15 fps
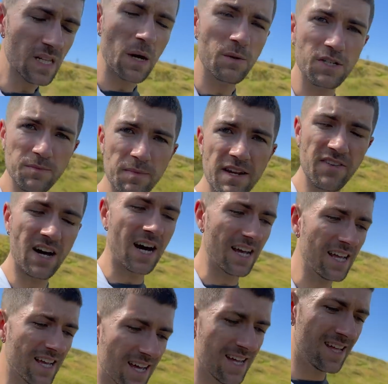which is a bit of a
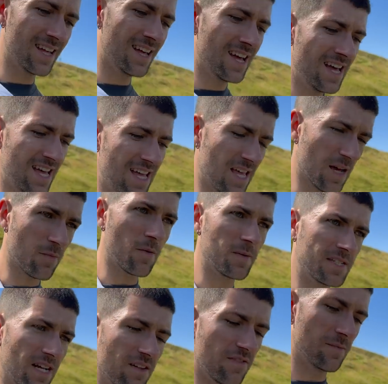hike. Probably
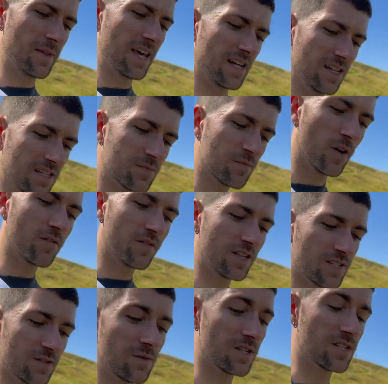tell from the hills, Malvern
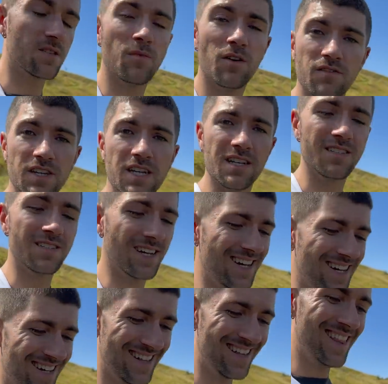is known as the Malvern Hills,
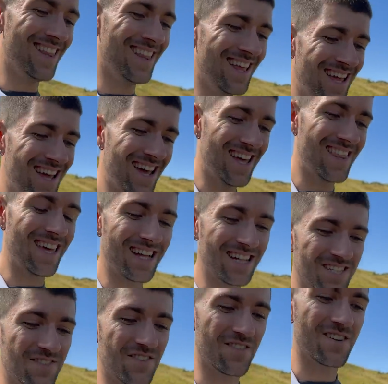and the
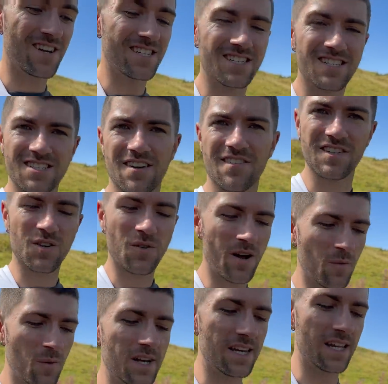hills for a reason, so it's quite
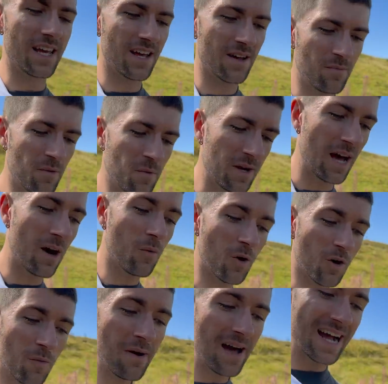windy. But we're now
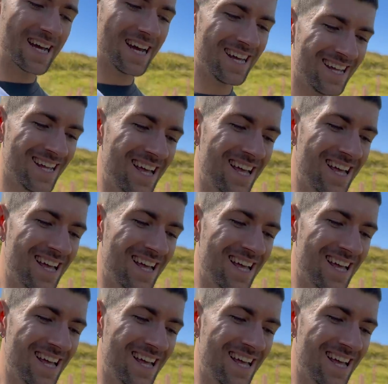walking back